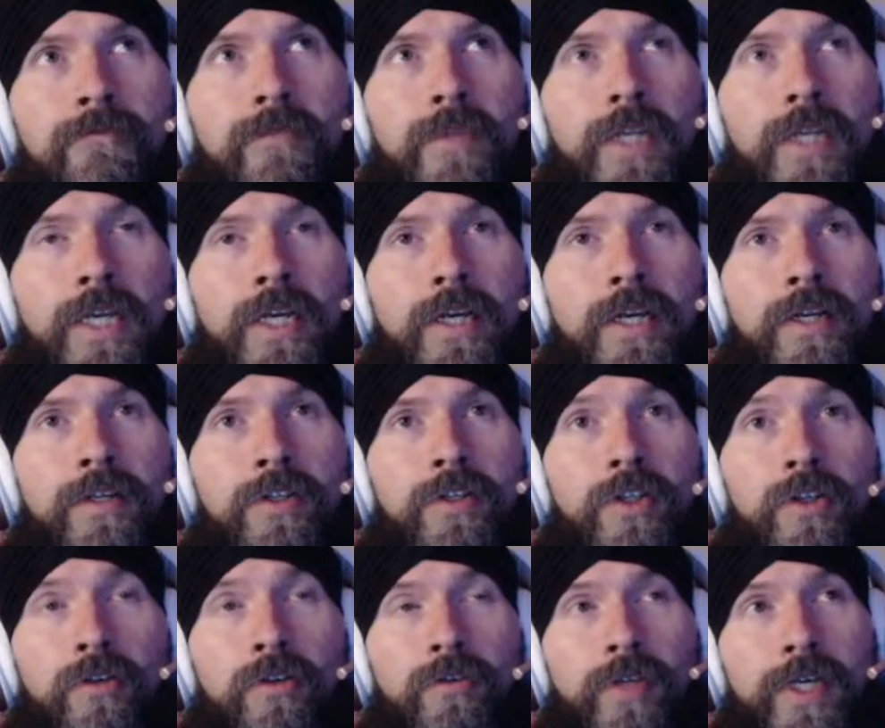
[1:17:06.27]
And
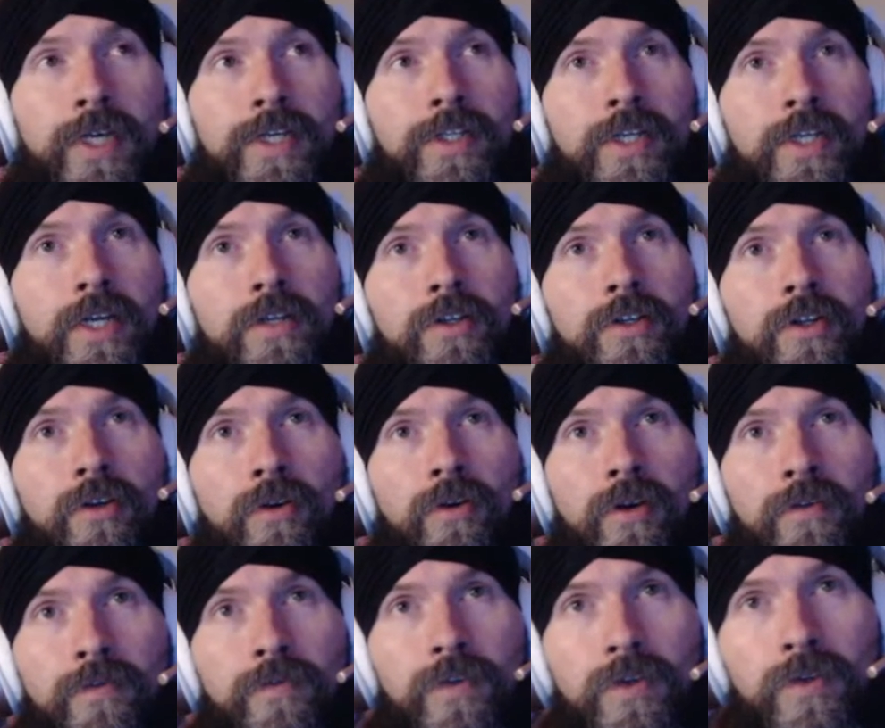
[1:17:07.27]
like I said,
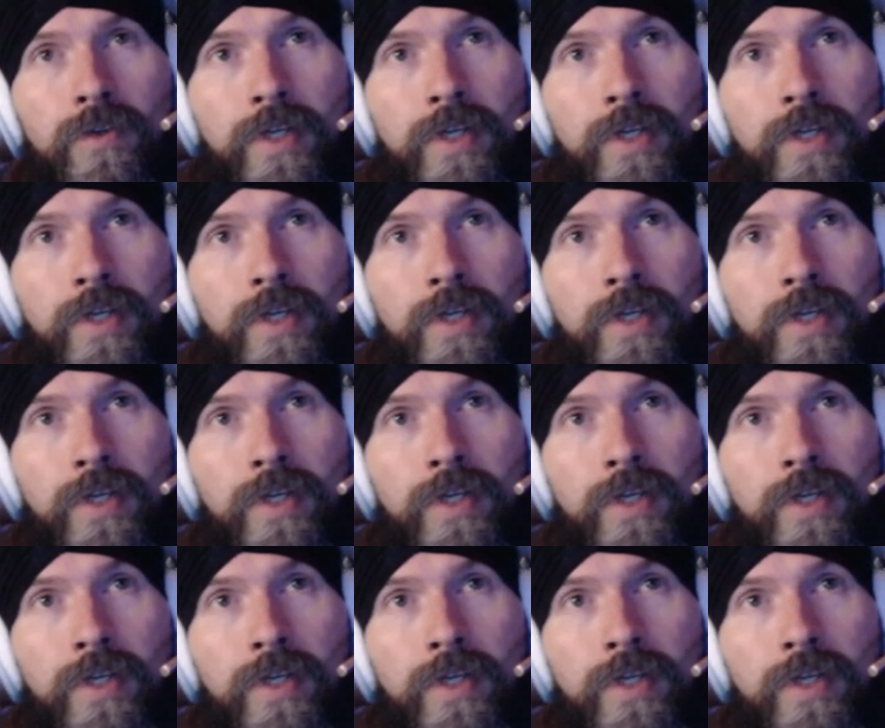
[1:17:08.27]
if you